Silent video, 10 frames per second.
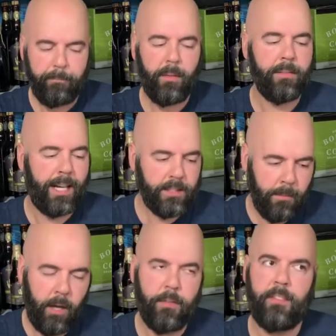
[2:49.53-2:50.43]
Nice
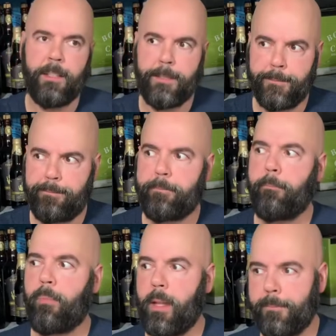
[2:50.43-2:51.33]
mouthfeel.
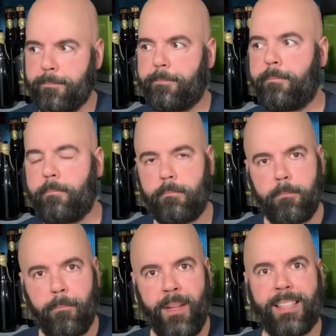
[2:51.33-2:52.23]

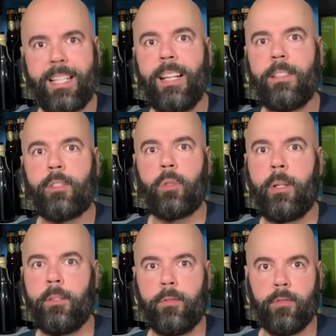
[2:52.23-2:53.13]
It's got the
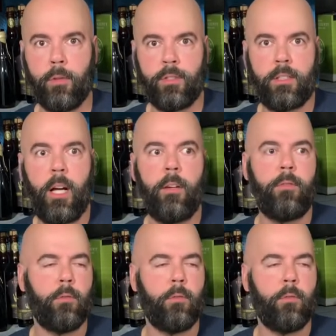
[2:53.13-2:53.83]
sweet fruit stuff,